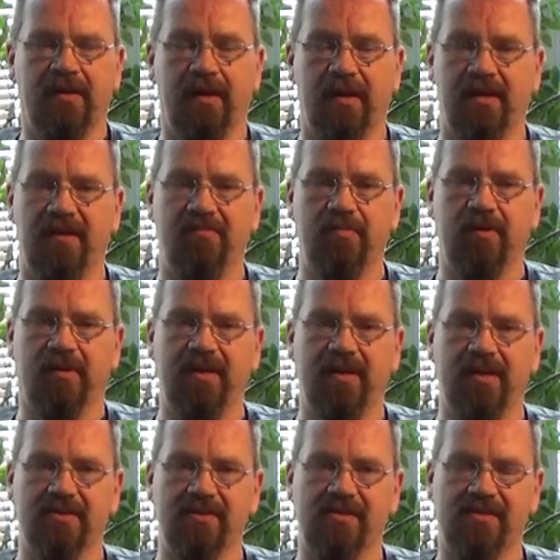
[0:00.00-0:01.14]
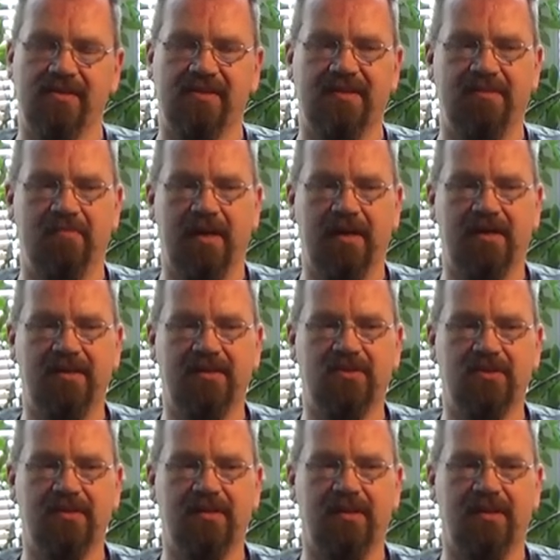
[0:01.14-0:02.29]
like everybody else. And back in
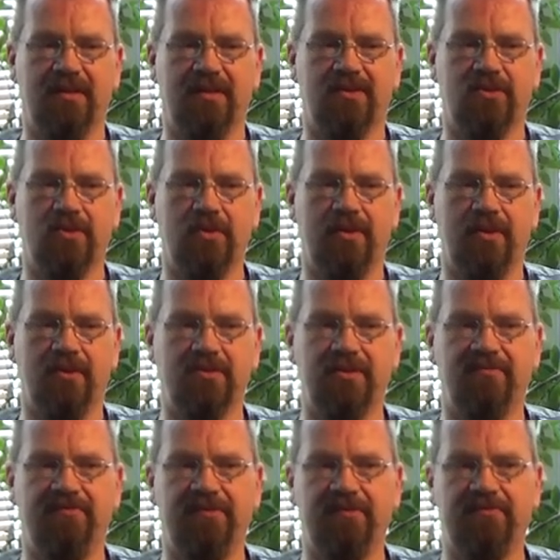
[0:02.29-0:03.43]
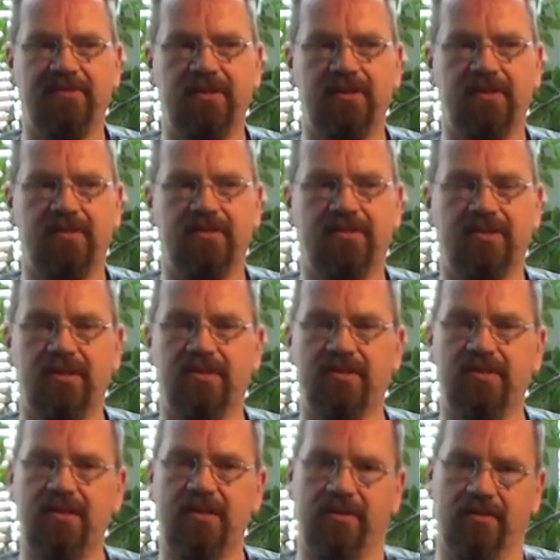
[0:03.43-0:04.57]

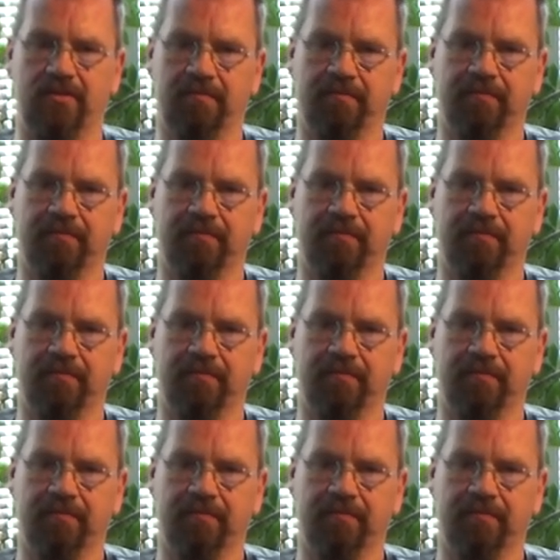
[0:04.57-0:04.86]
2015-16,